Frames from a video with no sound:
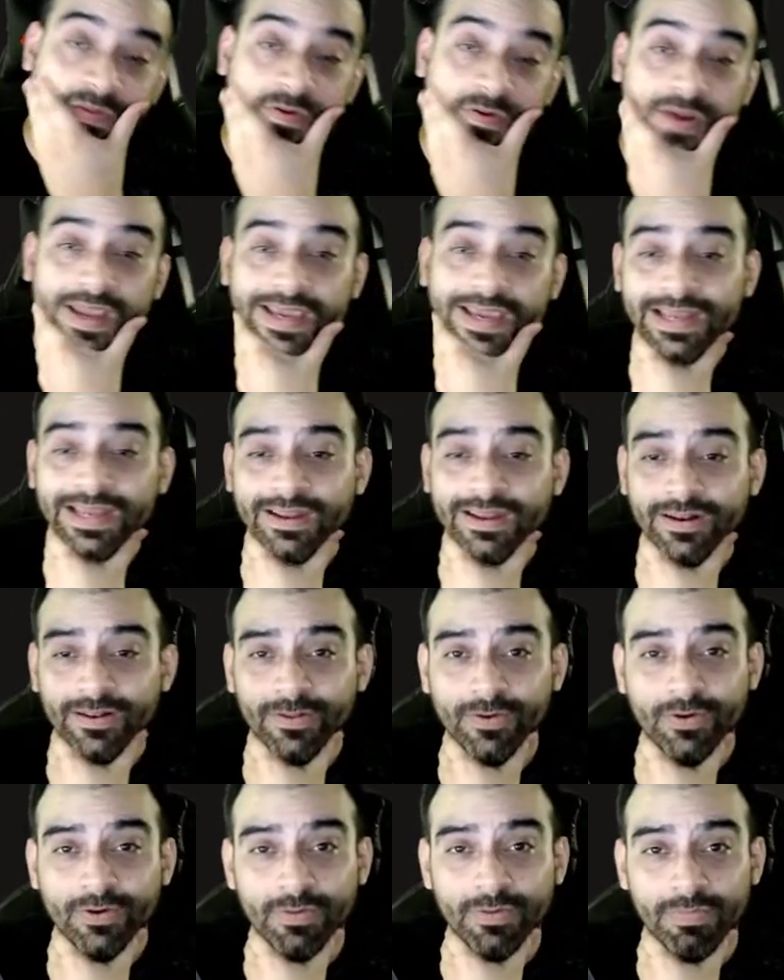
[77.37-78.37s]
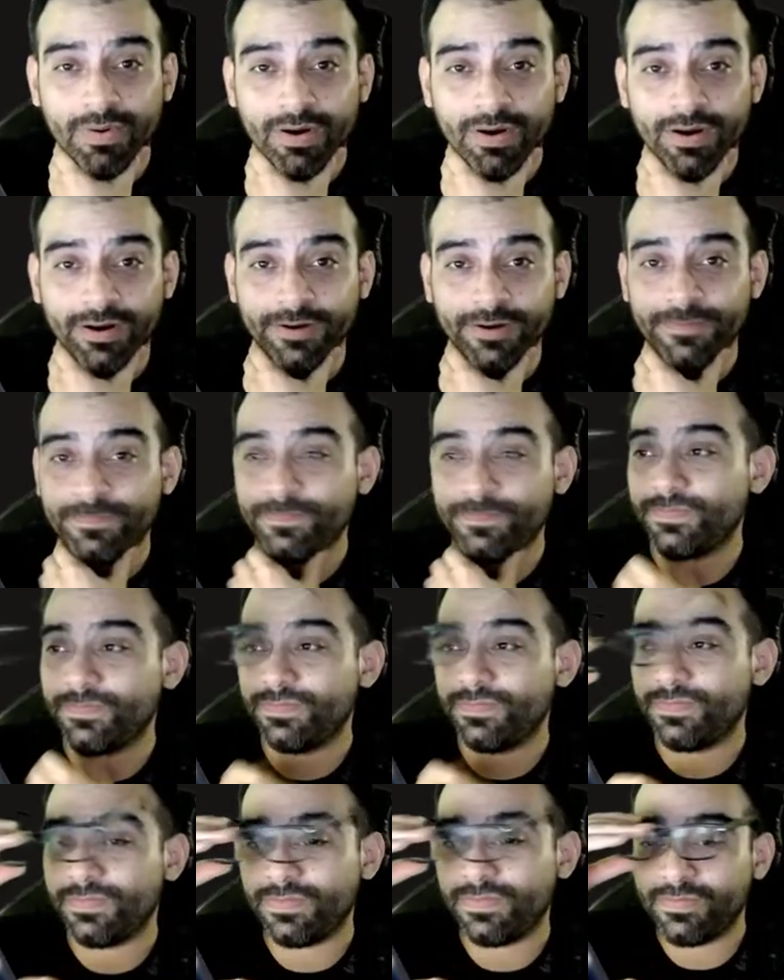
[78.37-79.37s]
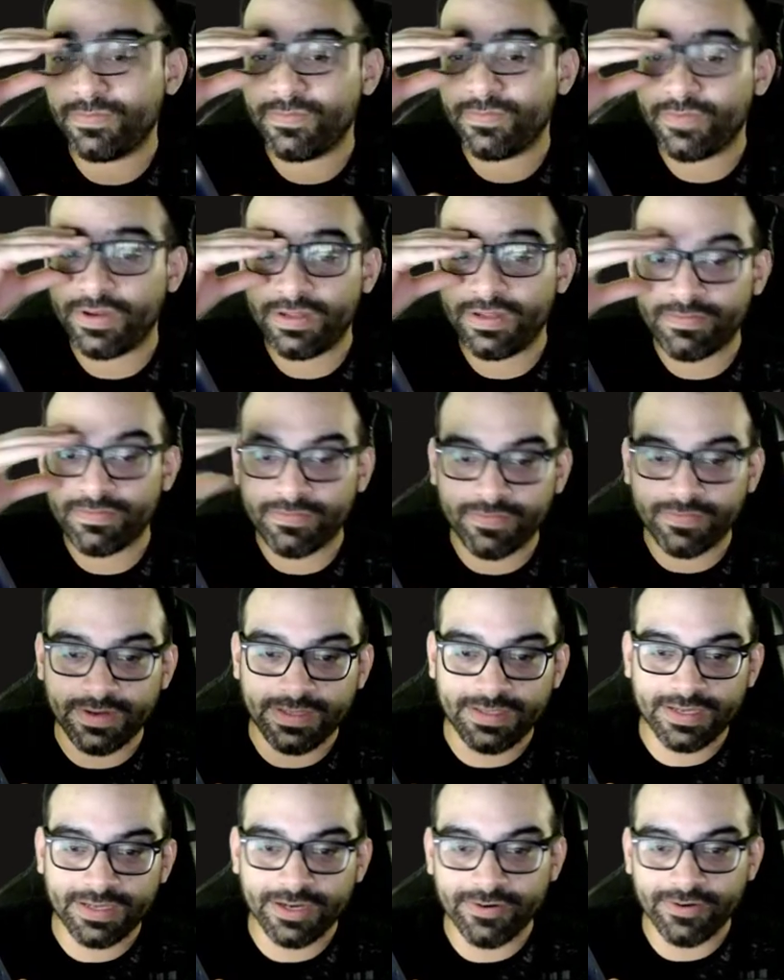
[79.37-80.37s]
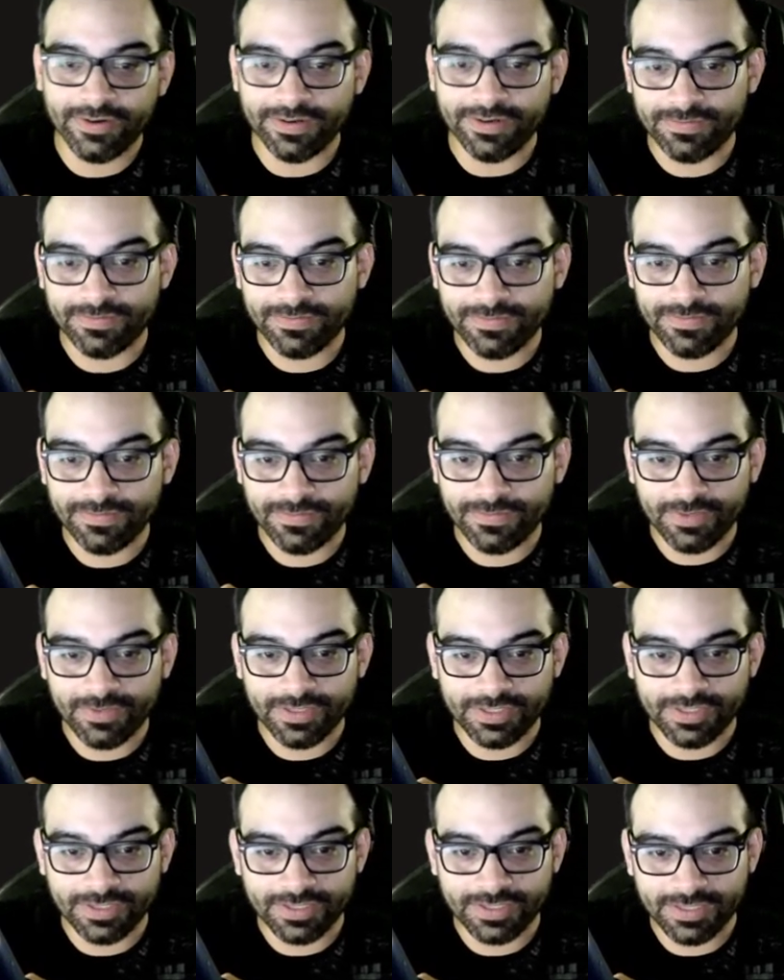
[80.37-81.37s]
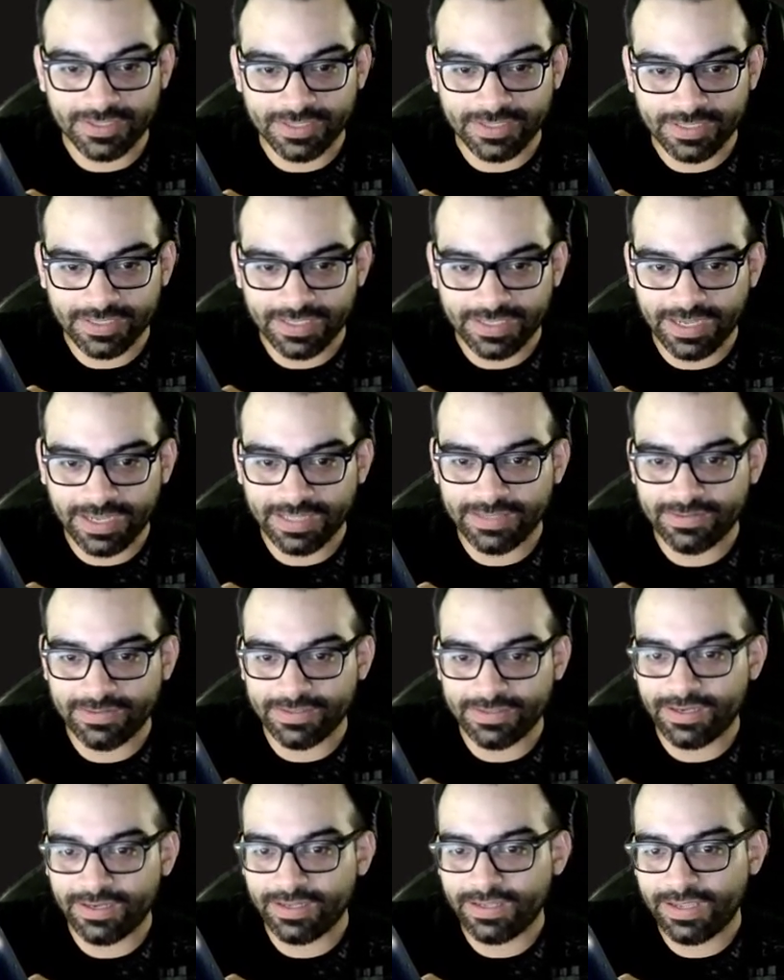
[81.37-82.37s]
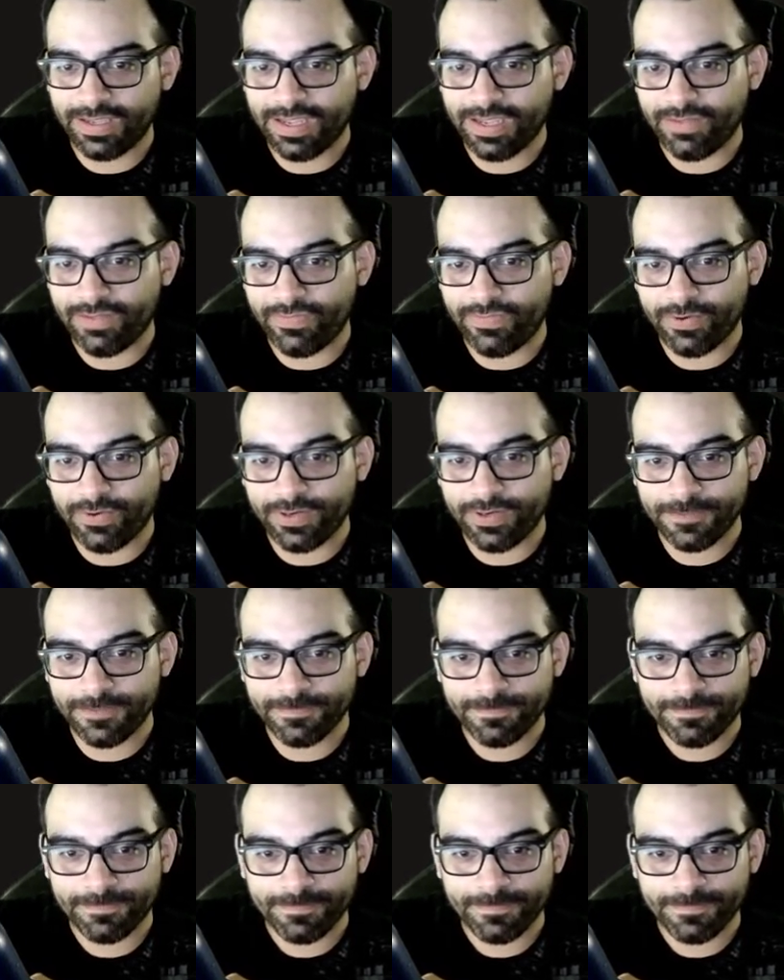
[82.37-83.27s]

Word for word: hanging out at a local bar, right? Right there in what is this? Is this in Cal? Is in California?